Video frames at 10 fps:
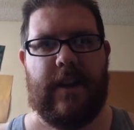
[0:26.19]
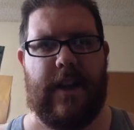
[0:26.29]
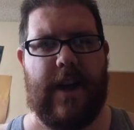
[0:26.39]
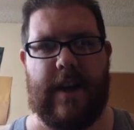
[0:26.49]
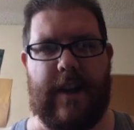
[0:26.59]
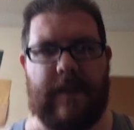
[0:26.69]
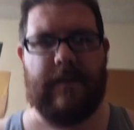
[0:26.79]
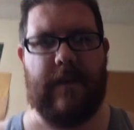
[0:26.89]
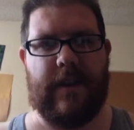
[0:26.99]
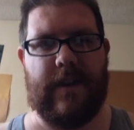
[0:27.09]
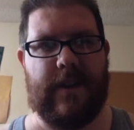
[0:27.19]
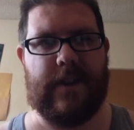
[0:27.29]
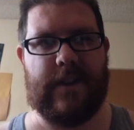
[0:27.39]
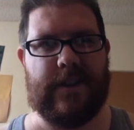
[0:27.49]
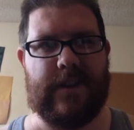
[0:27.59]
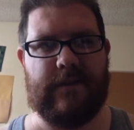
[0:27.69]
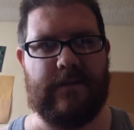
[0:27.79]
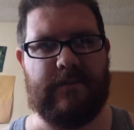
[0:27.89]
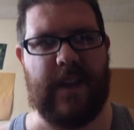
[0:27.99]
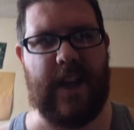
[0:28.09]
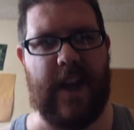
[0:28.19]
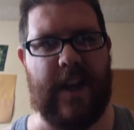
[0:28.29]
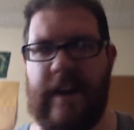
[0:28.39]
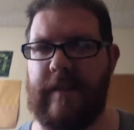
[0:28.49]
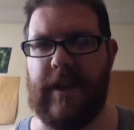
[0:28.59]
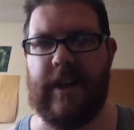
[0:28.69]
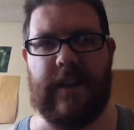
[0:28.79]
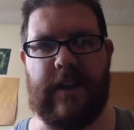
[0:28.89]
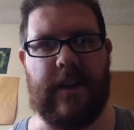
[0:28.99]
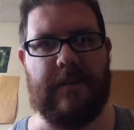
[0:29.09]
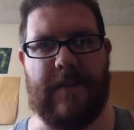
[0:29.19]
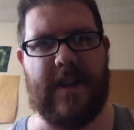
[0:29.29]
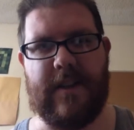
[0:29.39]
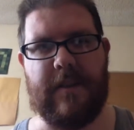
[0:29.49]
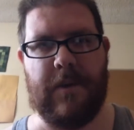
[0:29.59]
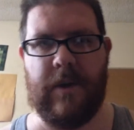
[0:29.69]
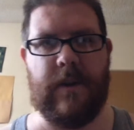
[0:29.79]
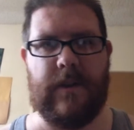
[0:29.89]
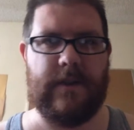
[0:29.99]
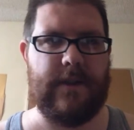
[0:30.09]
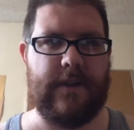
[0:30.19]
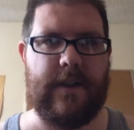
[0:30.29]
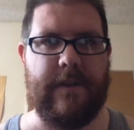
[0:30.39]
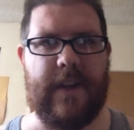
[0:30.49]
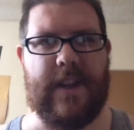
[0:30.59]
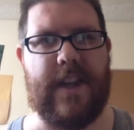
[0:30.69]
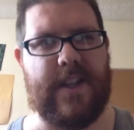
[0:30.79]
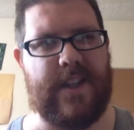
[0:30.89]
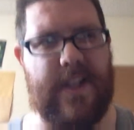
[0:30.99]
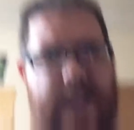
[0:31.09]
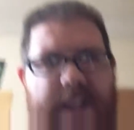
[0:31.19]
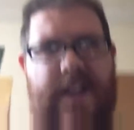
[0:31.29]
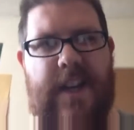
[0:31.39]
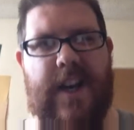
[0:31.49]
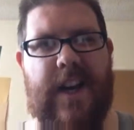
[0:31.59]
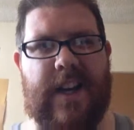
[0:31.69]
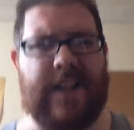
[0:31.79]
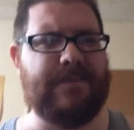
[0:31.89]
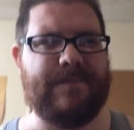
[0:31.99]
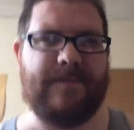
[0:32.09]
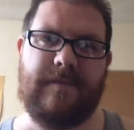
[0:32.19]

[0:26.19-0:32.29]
yeah, they kind of have like basic morals and stuff like that. Uh,